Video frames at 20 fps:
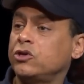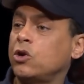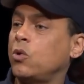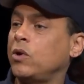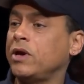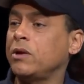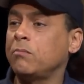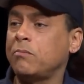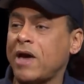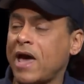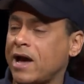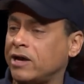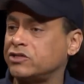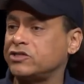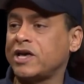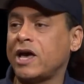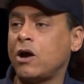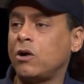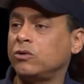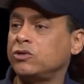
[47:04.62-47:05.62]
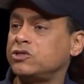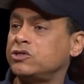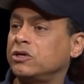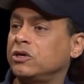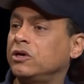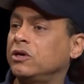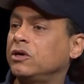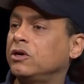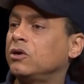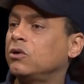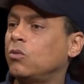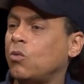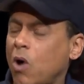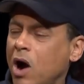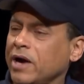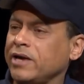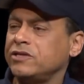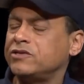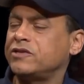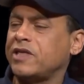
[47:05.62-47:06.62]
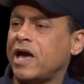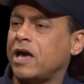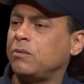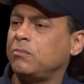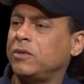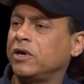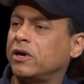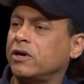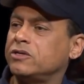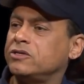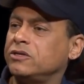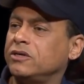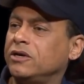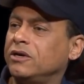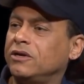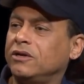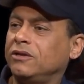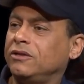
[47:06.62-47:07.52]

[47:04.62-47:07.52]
yeah. no impact sounds? Yeah, yeah, yeah. Why is that? Because yeah.